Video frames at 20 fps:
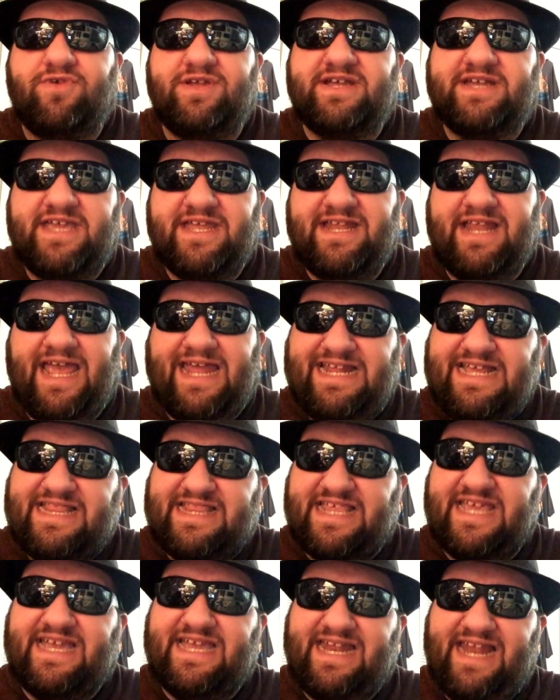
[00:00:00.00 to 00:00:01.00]

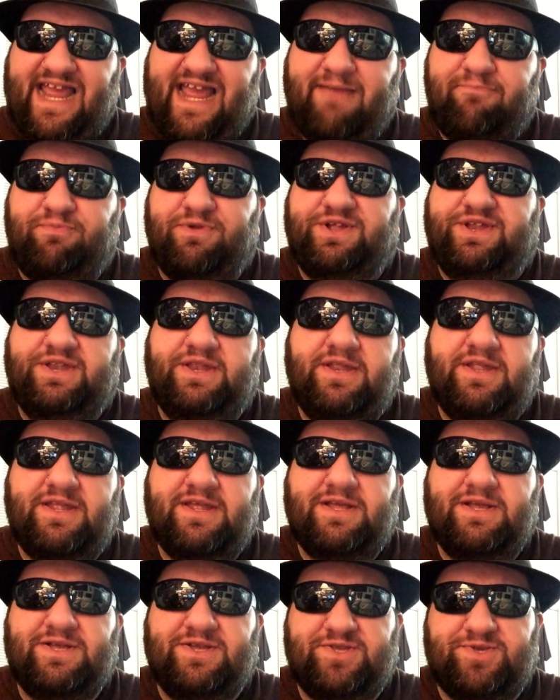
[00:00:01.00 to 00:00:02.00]
Anything can happen,
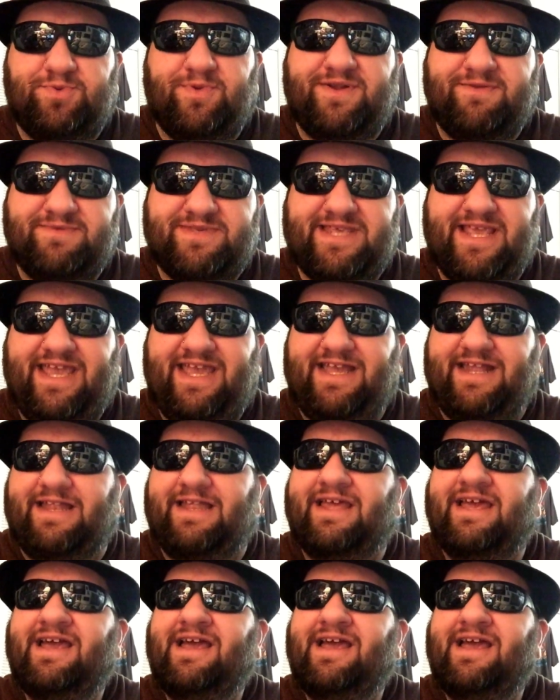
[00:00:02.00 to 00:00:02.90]
is what I'm saying.